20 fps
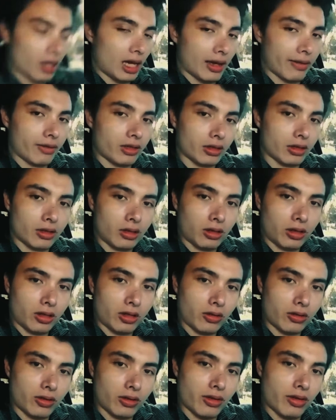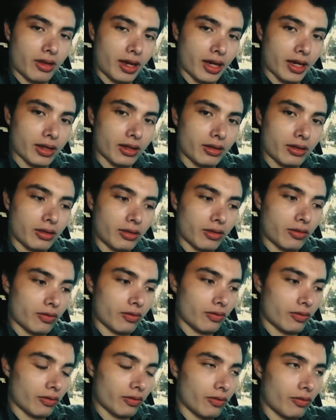I've concluded that
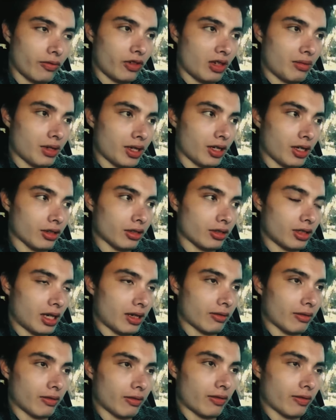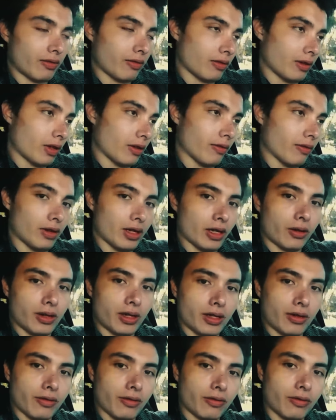females have a
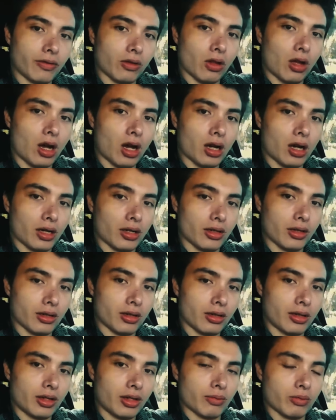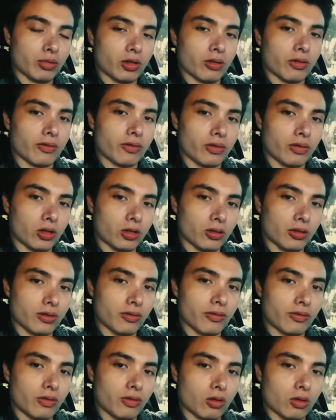very flawed and
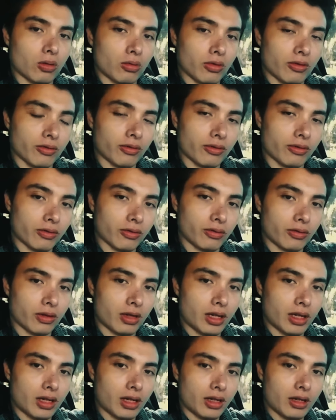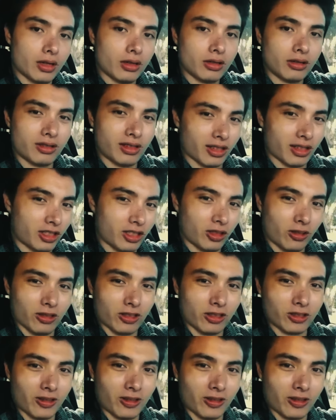perverted form of sexual